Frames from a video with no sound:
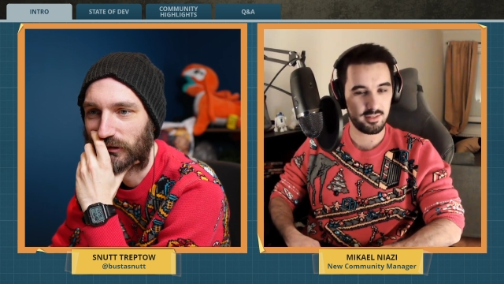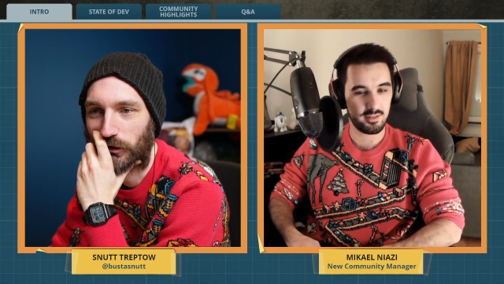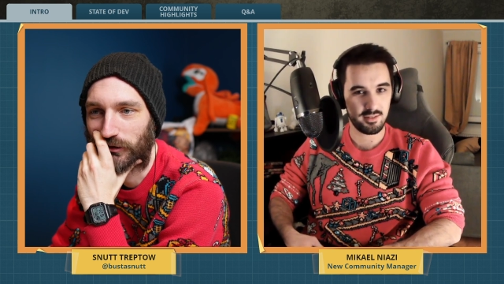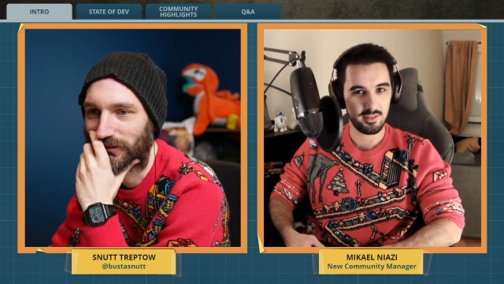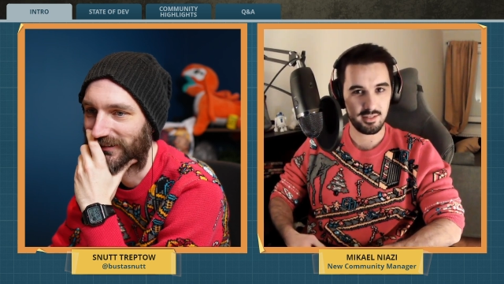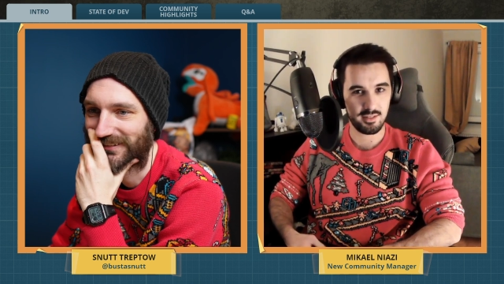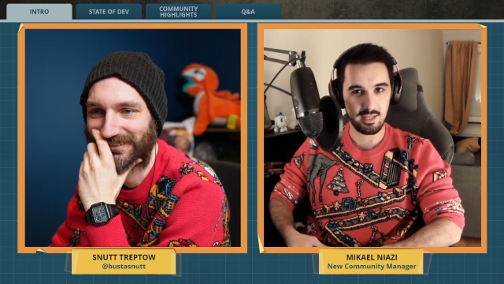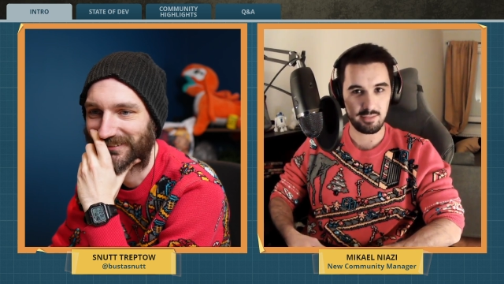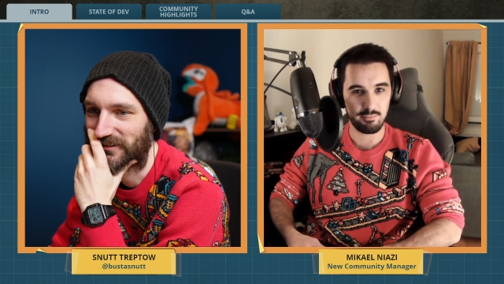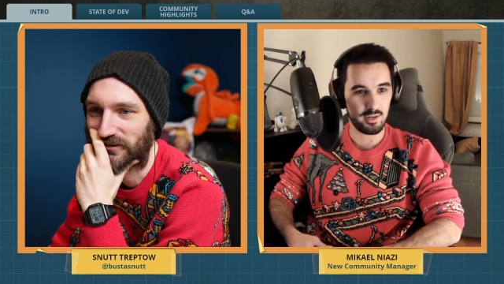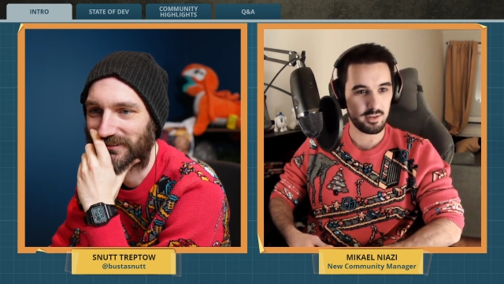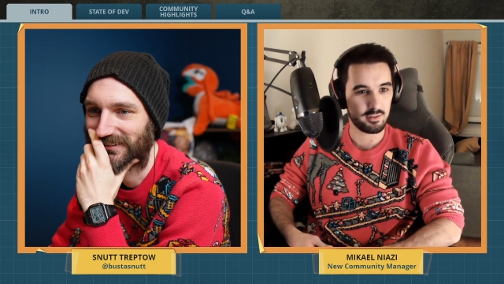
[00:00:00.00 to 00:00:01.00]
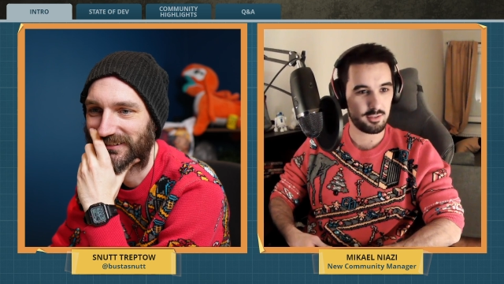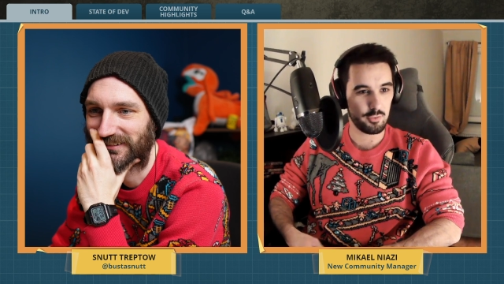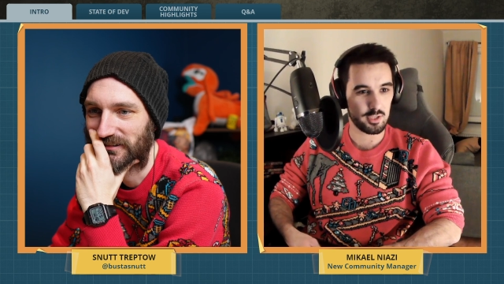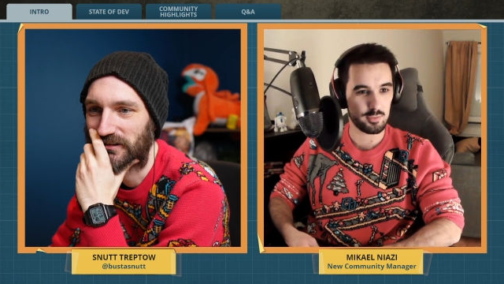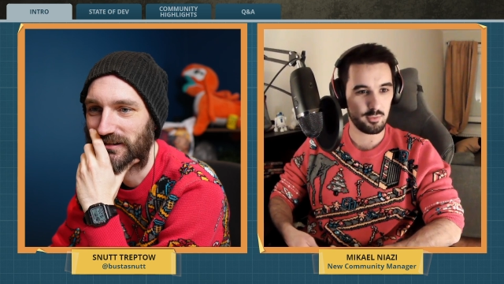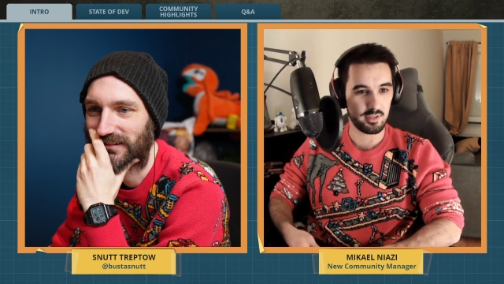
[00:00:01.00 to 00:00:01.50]
Speaker 1: Oh yeah, uh, oh, like, Mark II
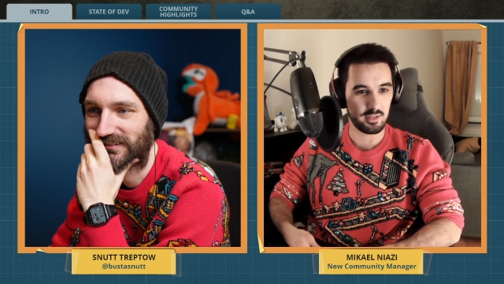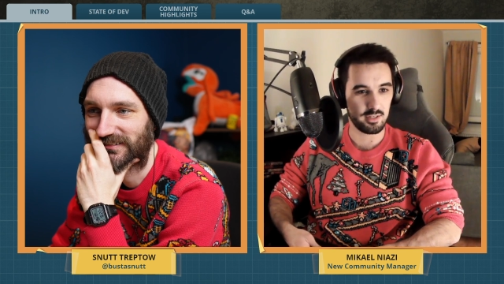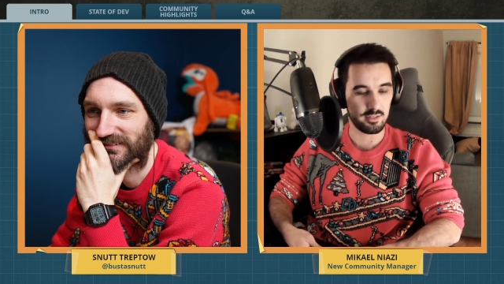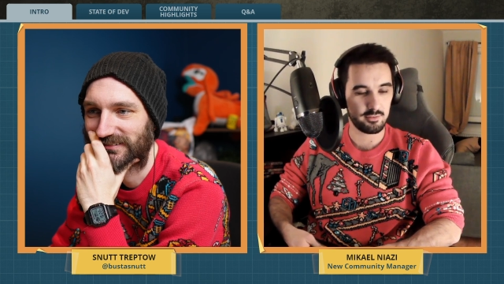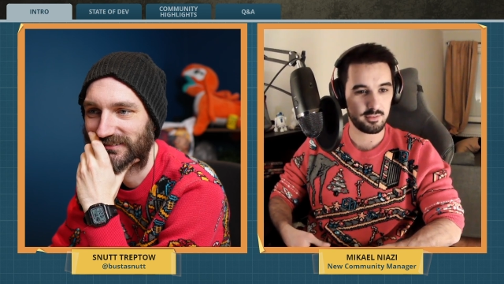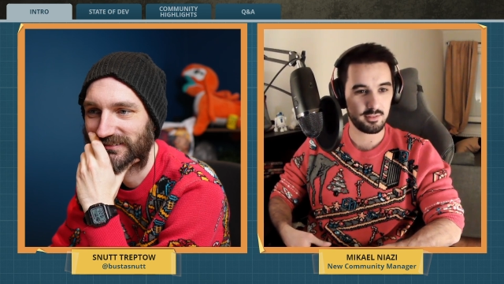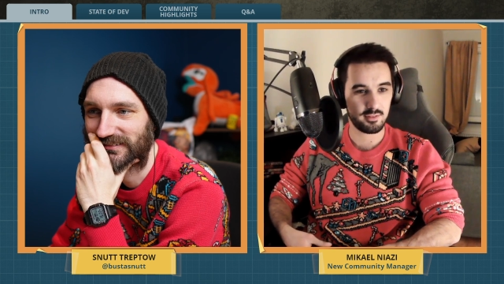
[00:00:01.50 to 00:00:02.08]
was more than enough.